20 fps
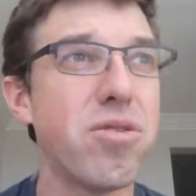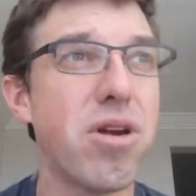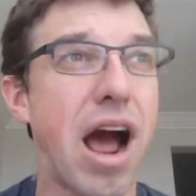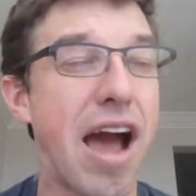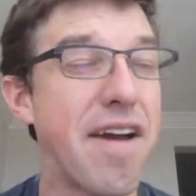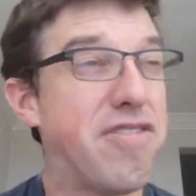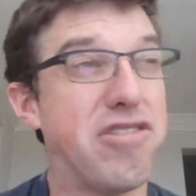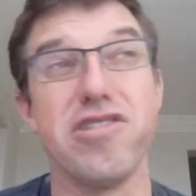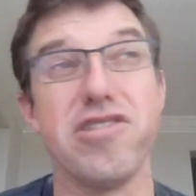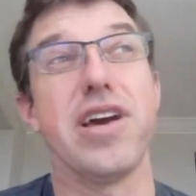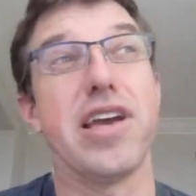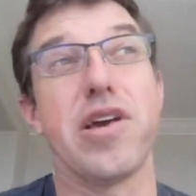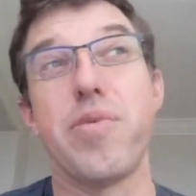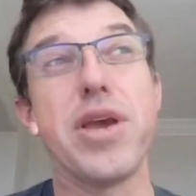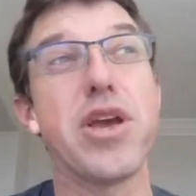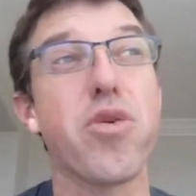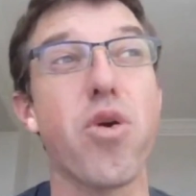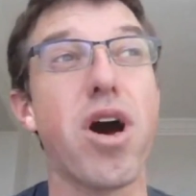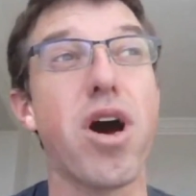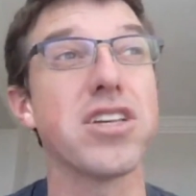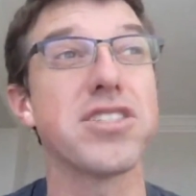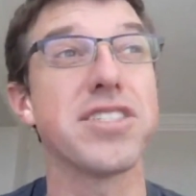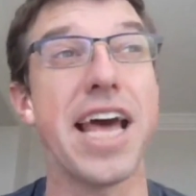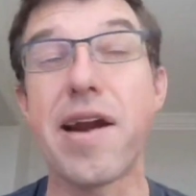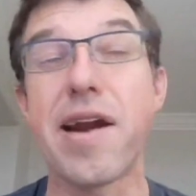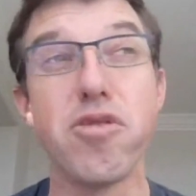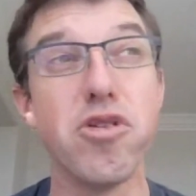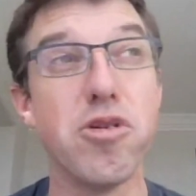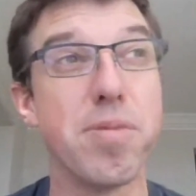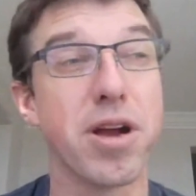I feel like we crossed
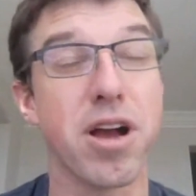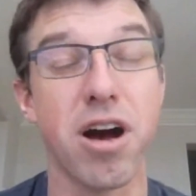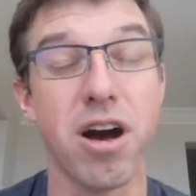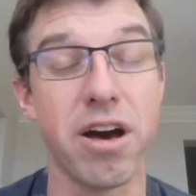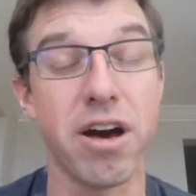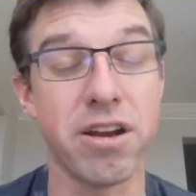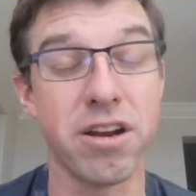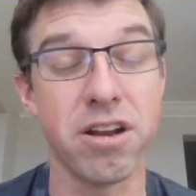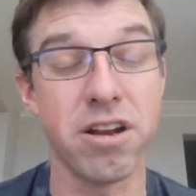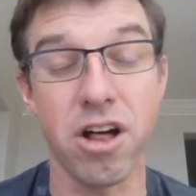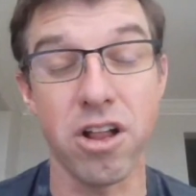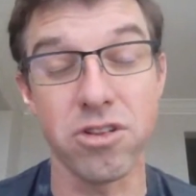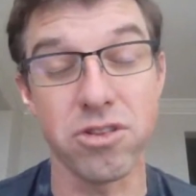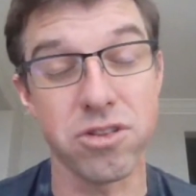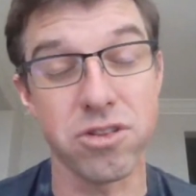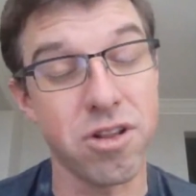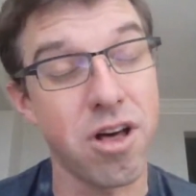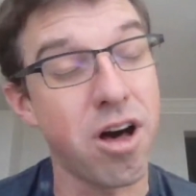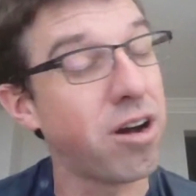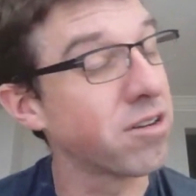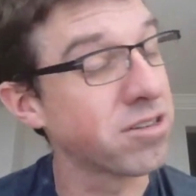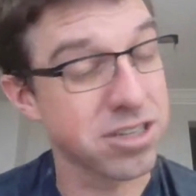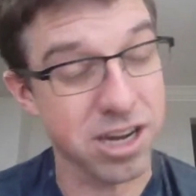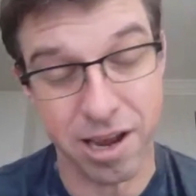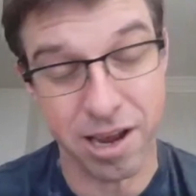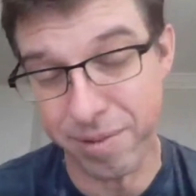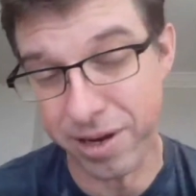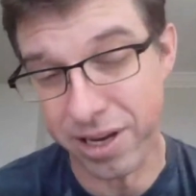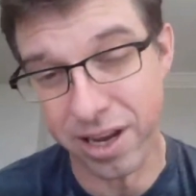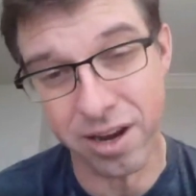that Rubicon a long
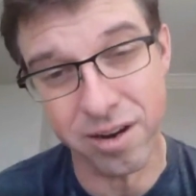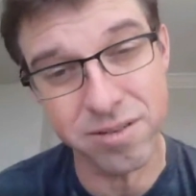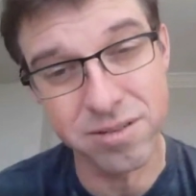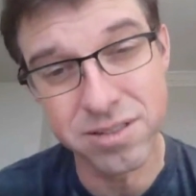time ago.